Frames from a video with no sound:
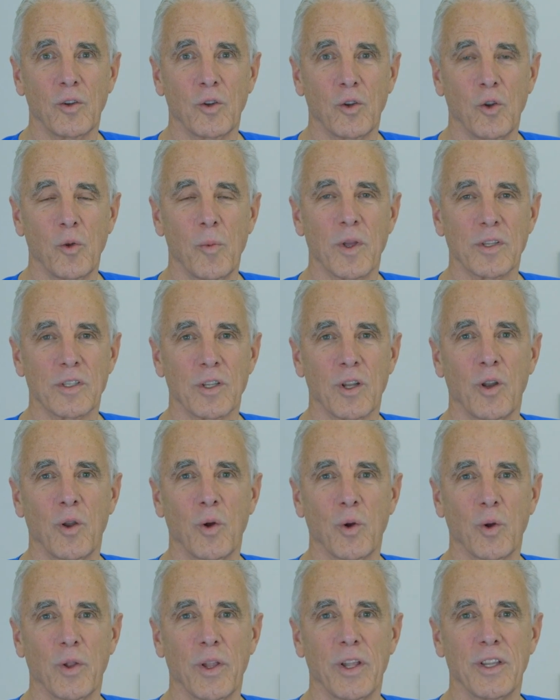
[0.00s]
tumescent
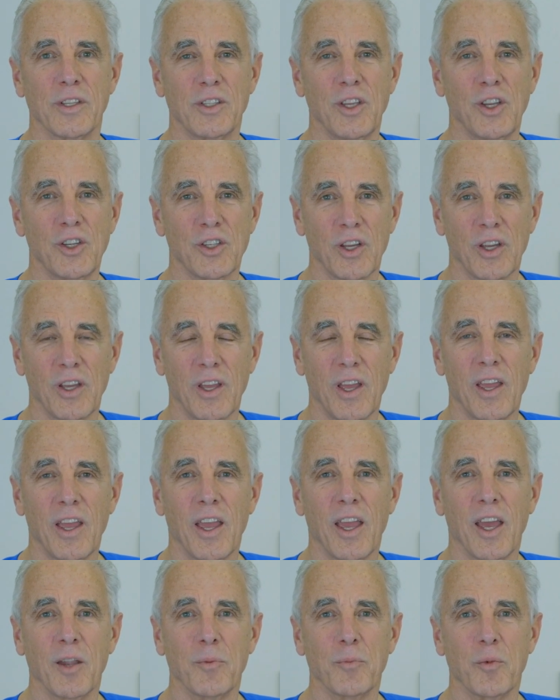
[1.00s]
local anesthesia
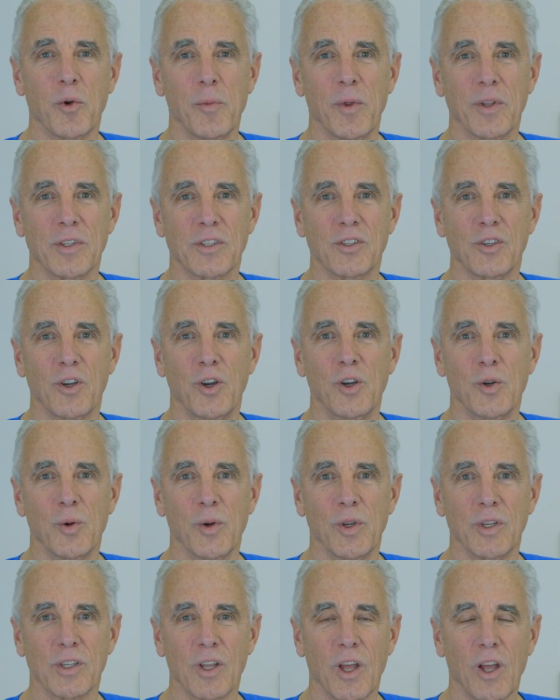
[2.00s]
and permits
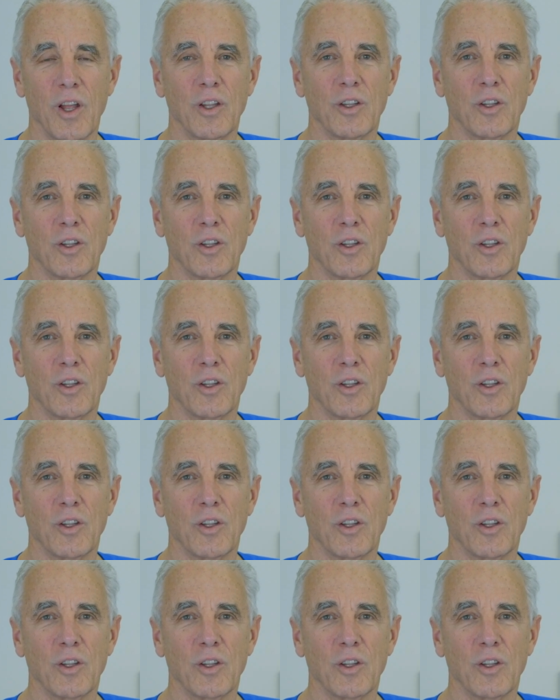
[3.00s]
surgeries